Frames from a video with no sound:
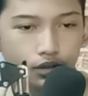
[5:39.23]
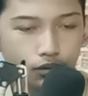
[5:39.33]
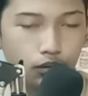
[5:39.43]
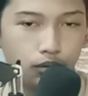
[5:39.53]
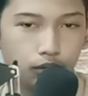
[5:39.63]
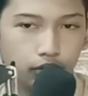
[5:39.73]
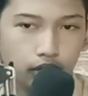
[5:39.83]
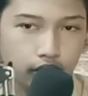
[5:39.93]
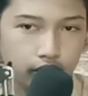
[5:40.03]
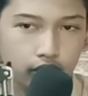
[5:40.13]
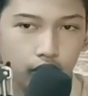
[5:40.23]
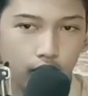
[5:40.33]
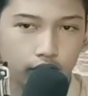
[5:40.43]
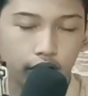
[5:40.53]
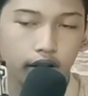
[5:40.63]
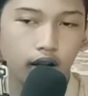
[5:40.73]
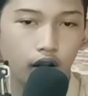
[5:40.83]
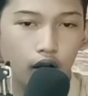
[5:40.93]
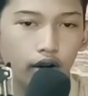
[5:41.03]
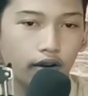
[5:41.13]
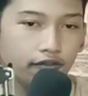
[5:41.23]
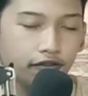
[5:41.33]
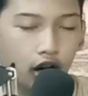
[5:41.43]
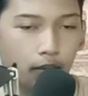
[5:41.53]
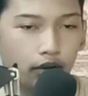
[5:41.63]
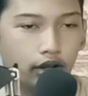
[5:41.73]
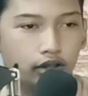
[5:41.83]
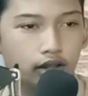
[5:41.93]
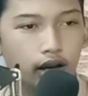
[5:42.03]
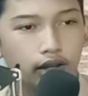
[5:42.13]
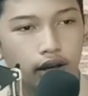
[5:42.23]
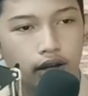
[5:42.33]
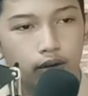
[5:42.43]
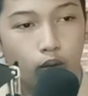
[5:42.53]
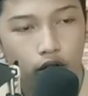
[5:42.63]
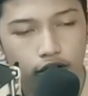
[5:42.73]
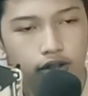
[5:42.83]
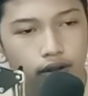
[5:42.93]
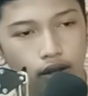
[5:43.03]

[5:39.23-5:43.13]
who is contain a lot of carbon dioxide and water.